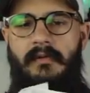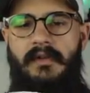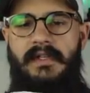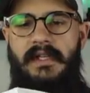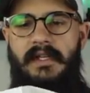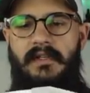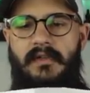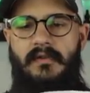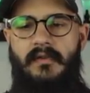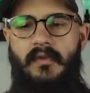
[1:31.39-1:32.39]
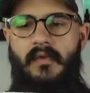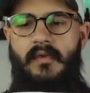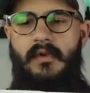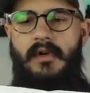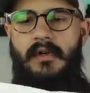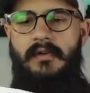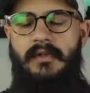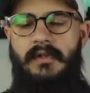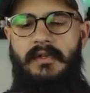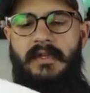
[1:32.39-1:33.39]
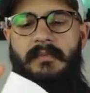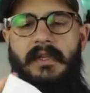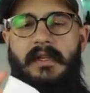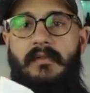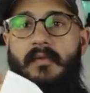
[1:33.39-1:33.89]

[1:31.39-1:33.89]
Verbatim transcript: receipt or something.